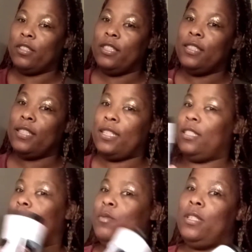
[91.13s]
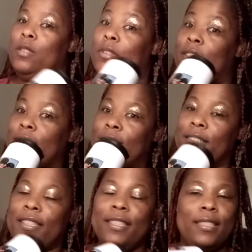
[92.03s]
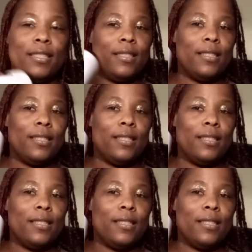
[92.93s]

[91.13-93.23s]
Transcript: He could take it anywhere he want to go. And his